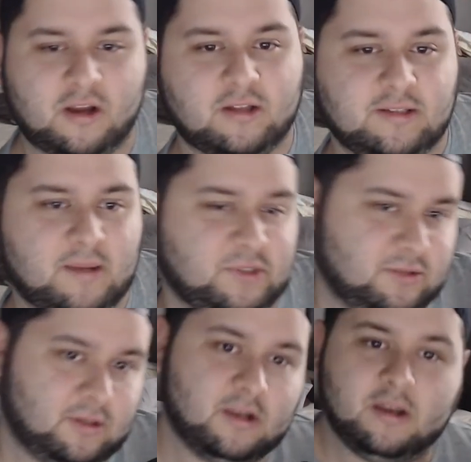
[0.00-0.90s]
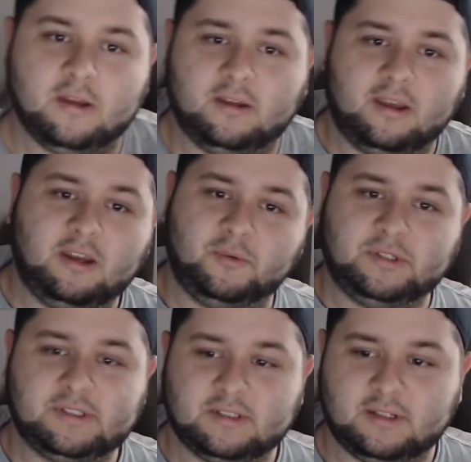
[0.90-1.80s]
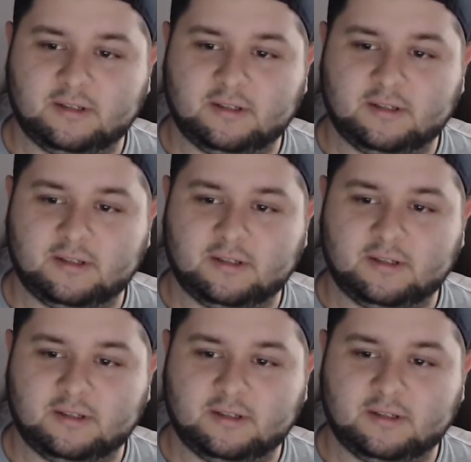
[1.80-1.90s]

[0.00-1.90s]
God damn it. Anyways,